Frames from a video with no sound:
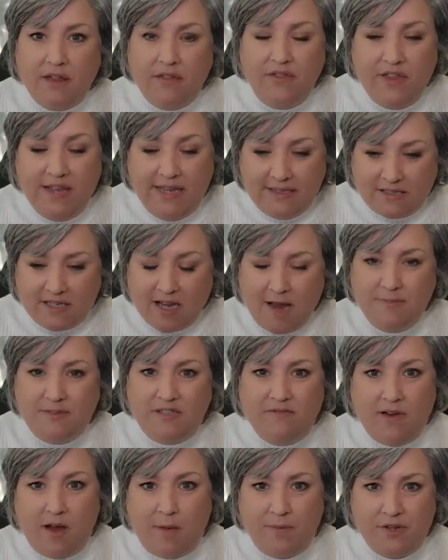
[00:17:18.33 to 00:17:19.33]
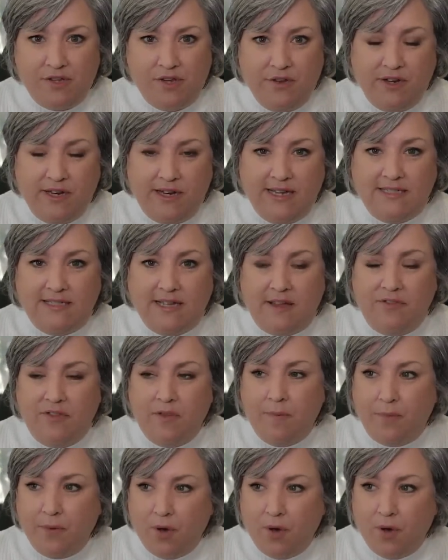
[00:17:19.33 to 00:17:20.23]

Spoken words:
these types of opportunities in the